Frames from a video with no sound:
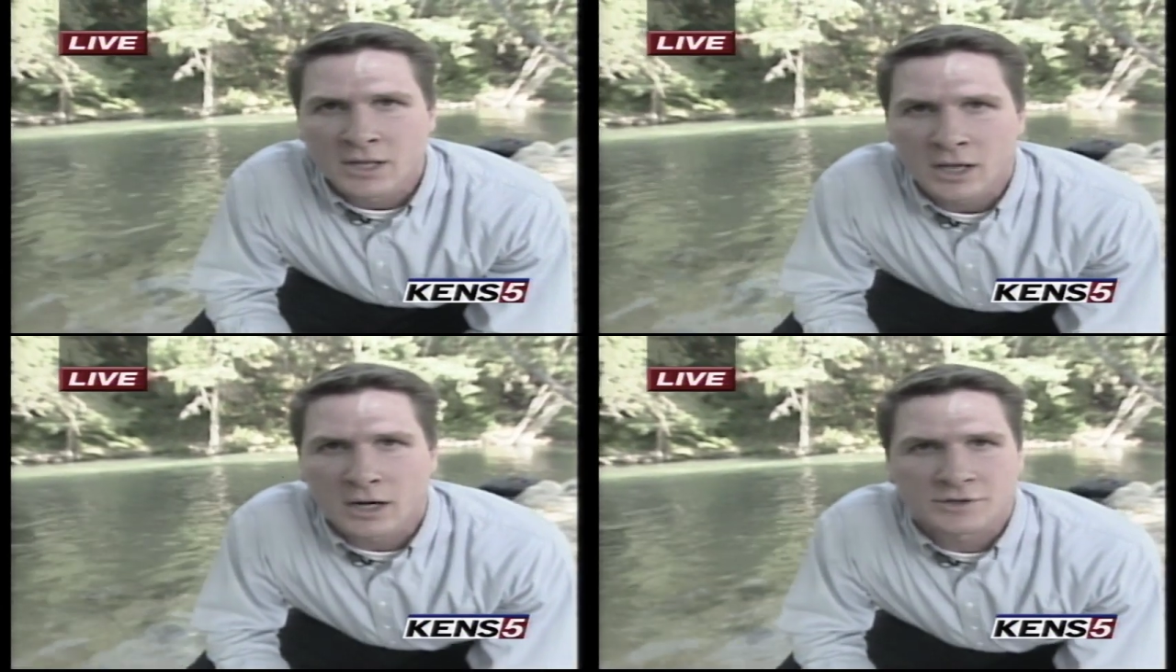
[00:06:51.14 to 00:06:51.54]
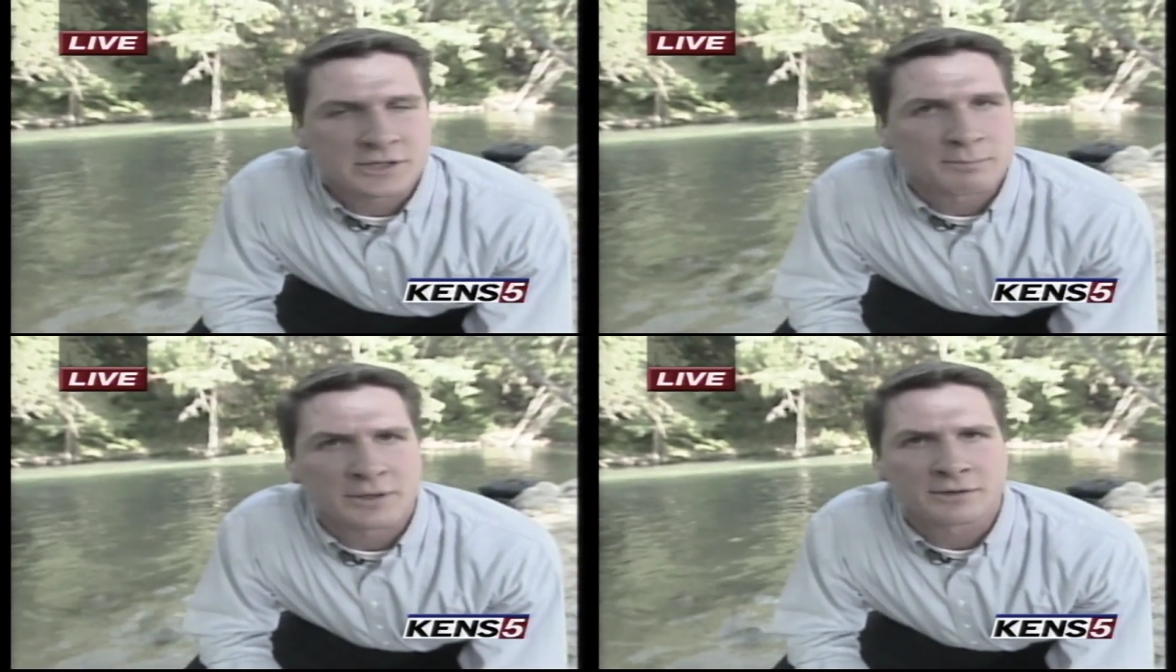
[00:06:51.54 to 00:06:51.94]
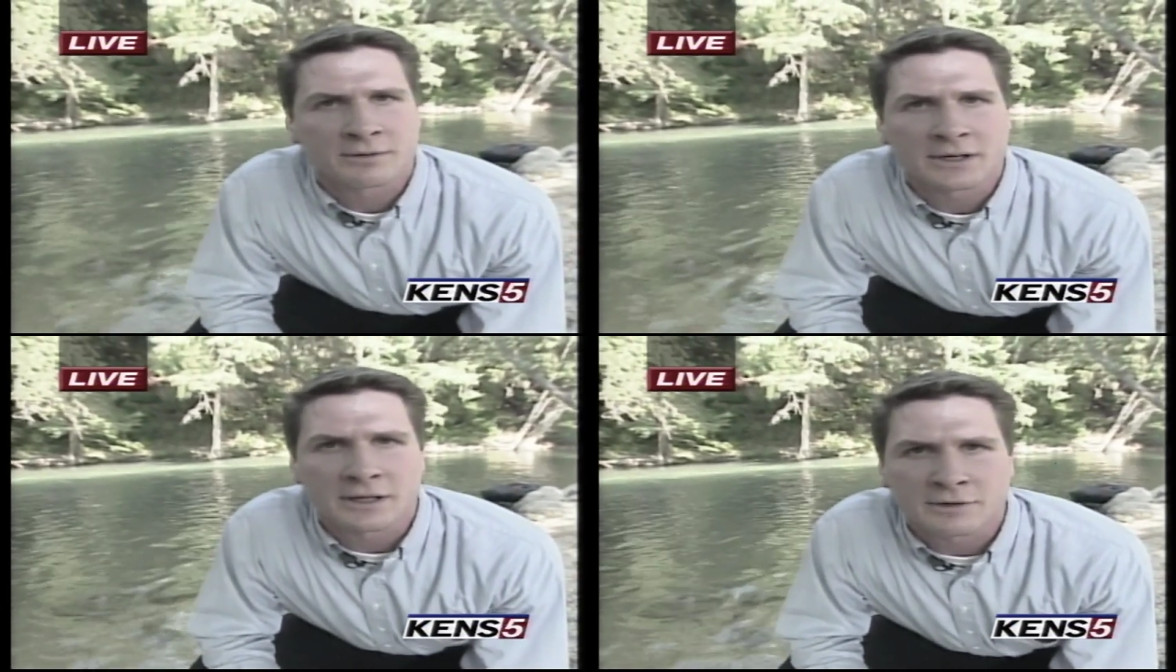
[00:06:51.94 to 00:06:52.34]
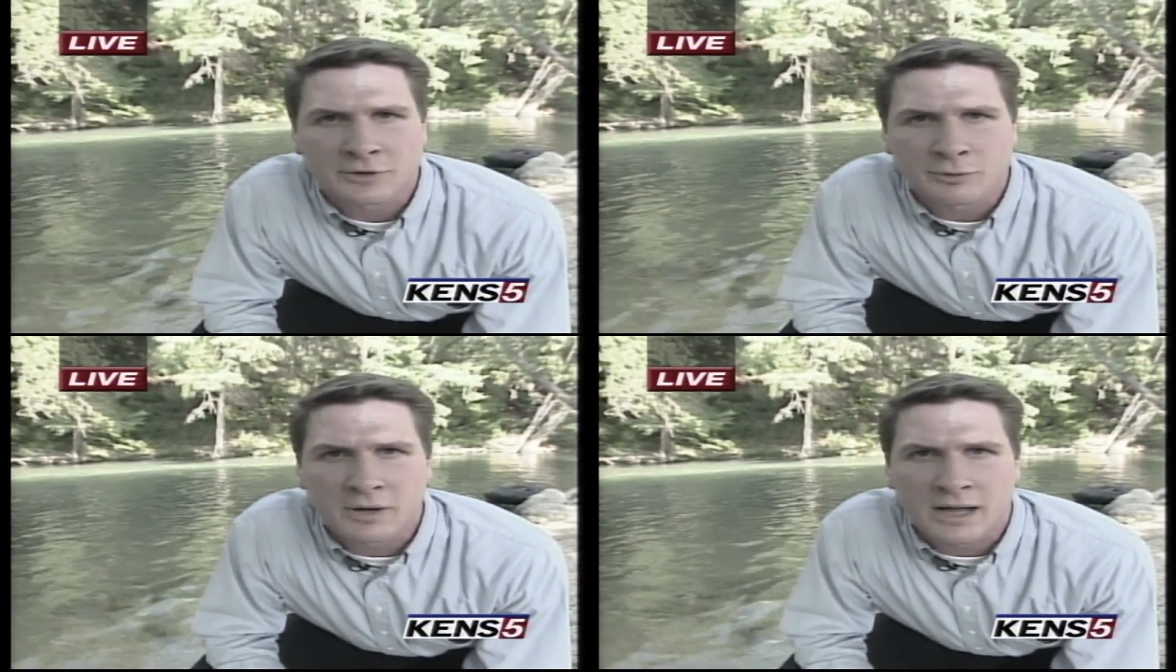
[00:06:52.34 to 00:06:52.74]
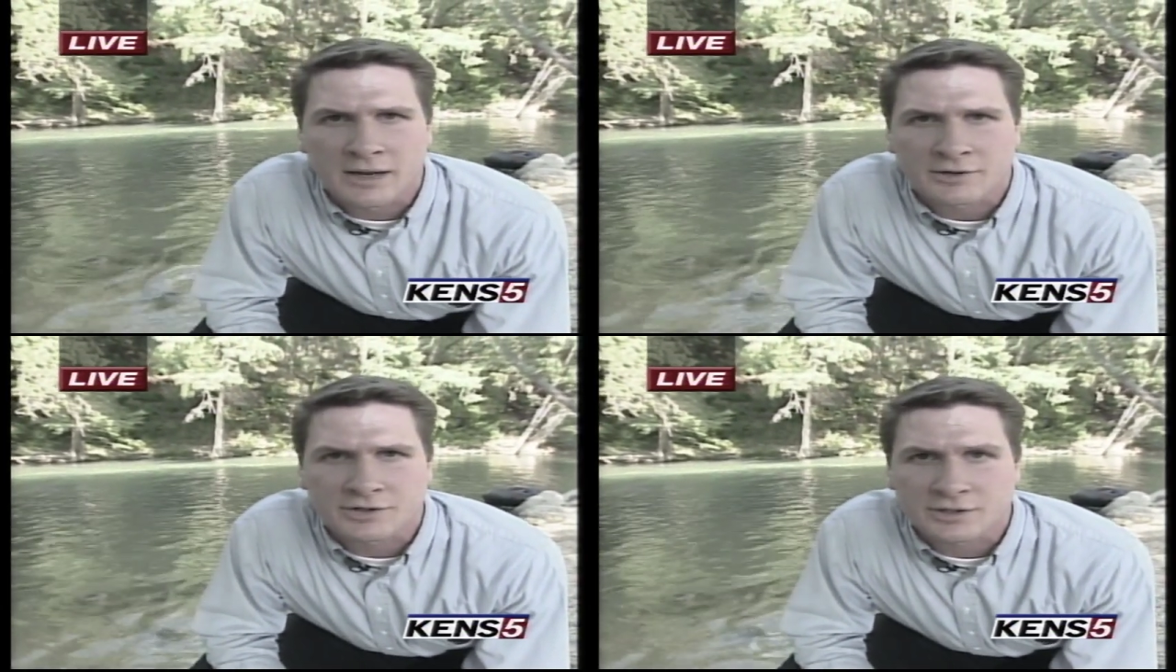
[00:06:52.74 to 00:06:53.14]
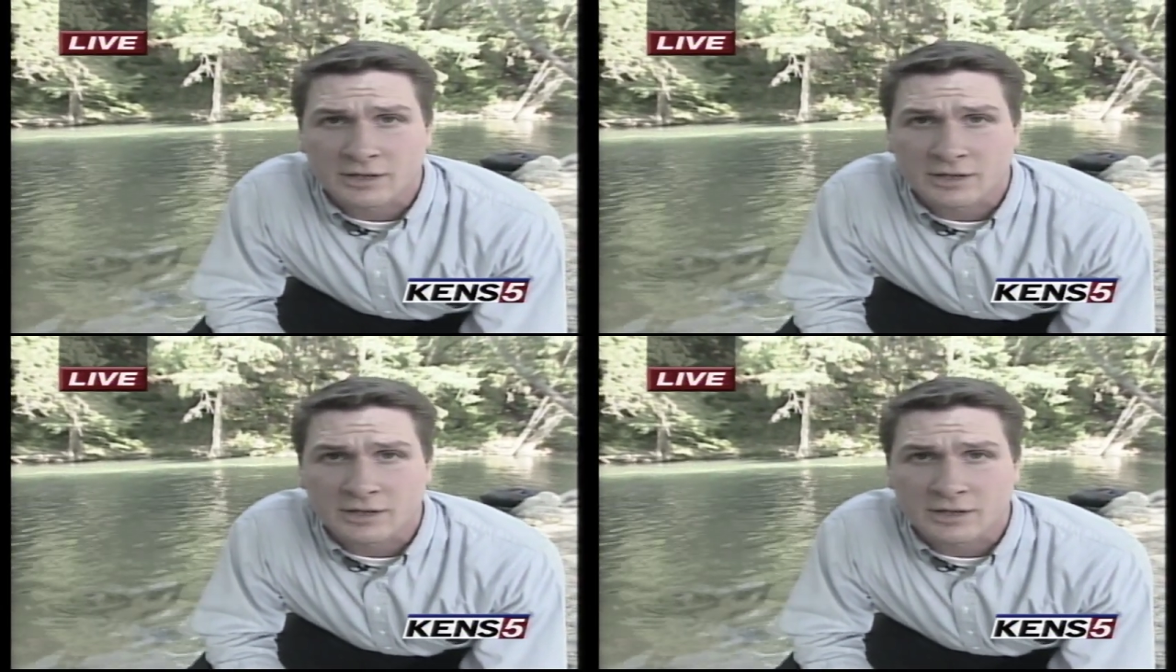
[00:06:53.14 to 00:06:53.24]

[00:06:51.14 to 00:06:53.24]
are simply drinking too much,